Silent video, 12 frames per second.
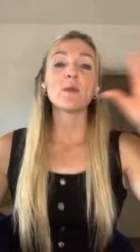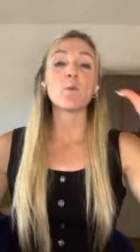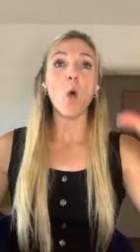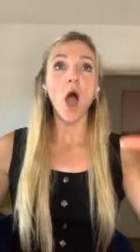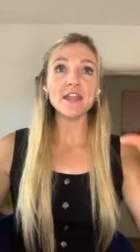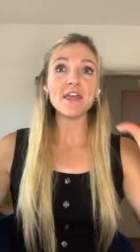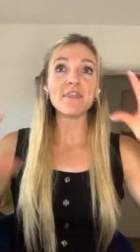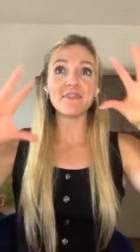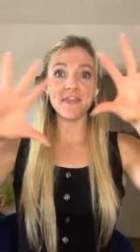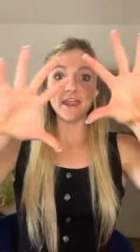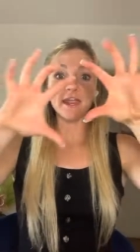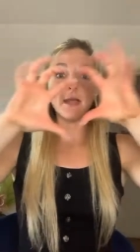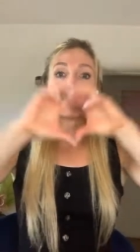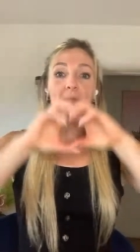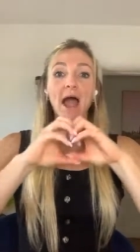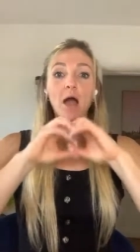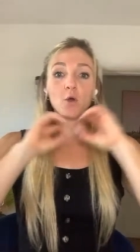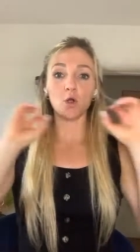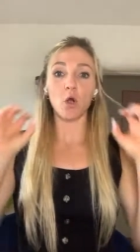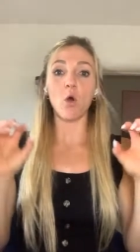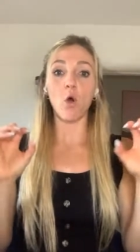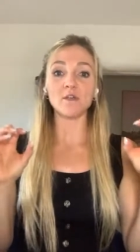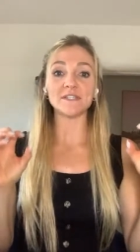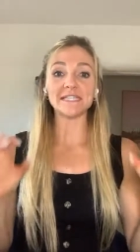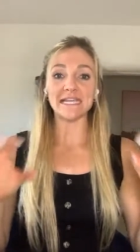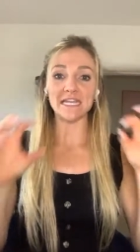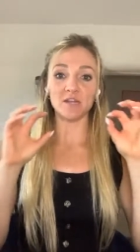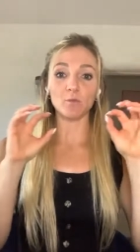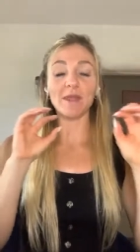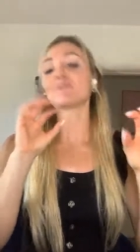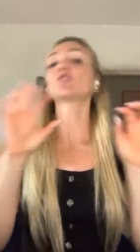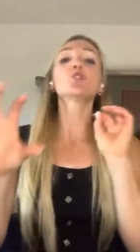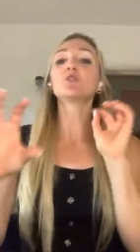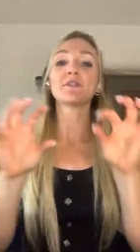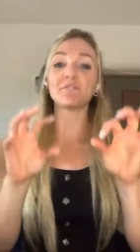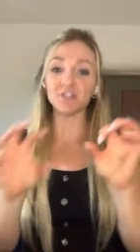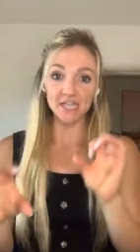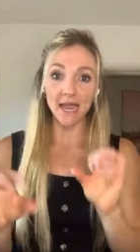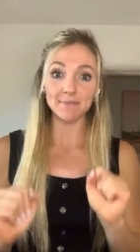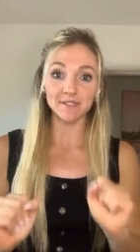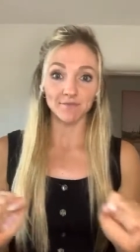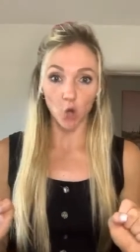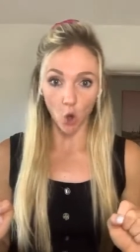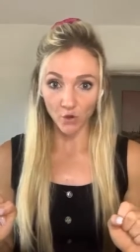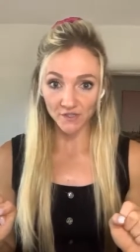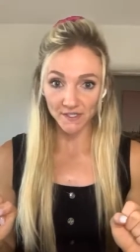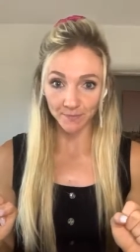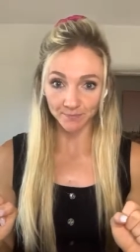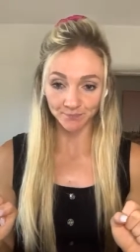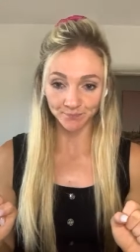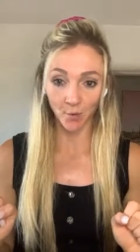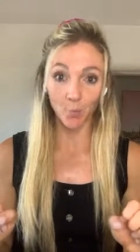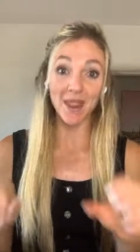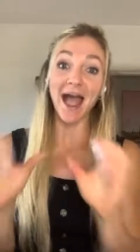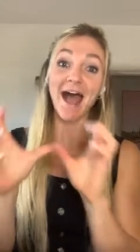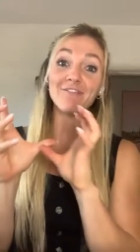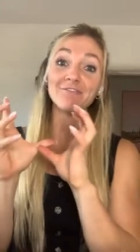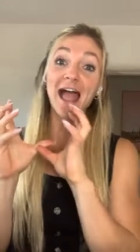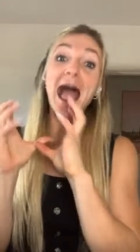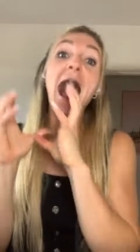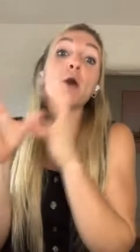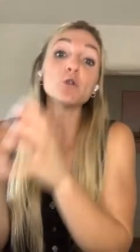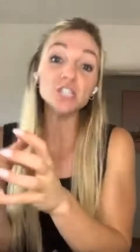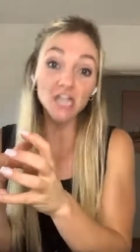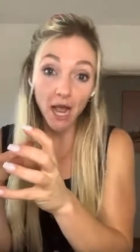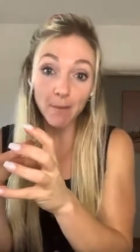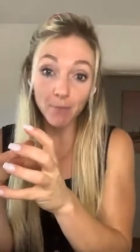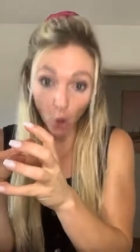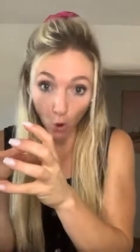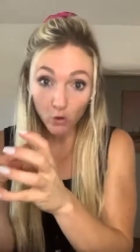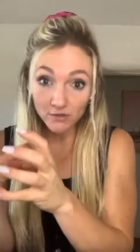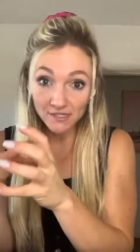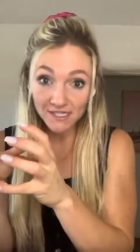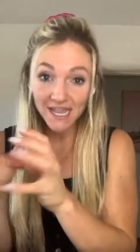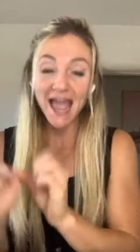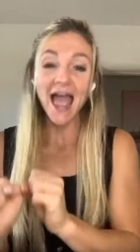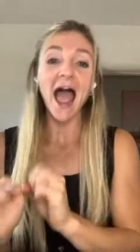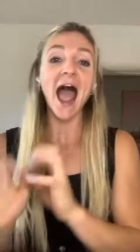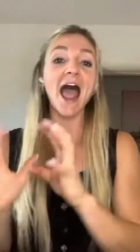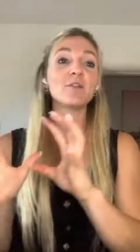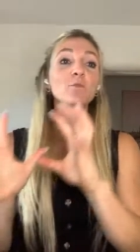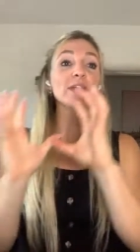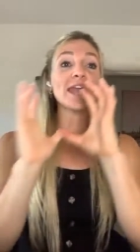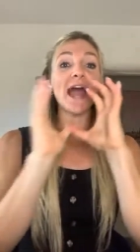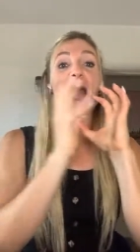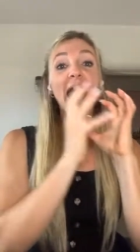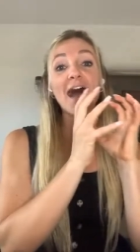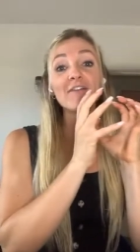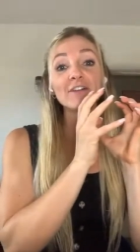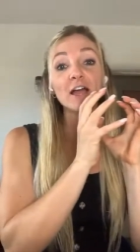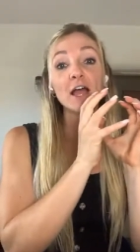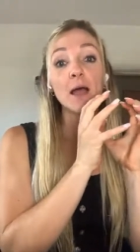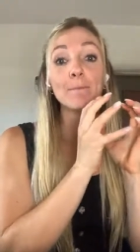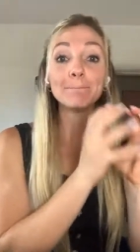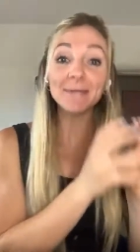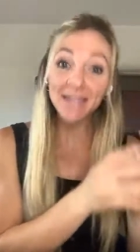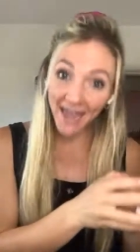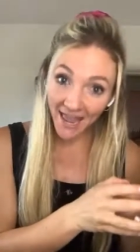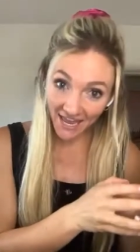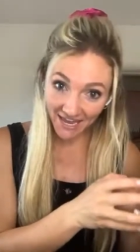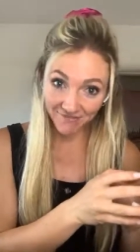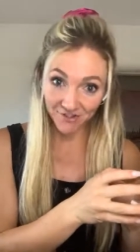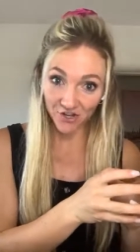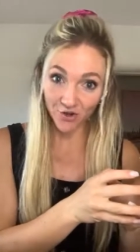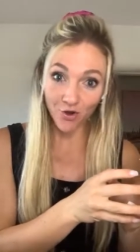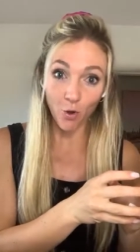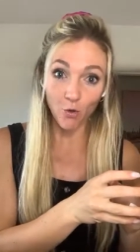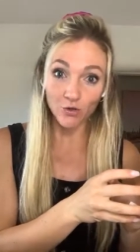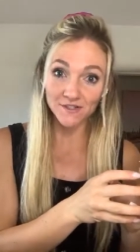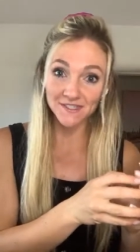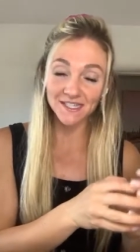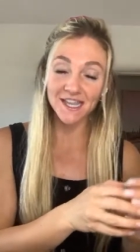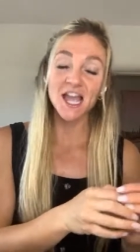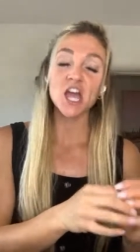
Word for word: we want to think about goals in we have two different types of goals. We have outcome goals and we have behavior goals.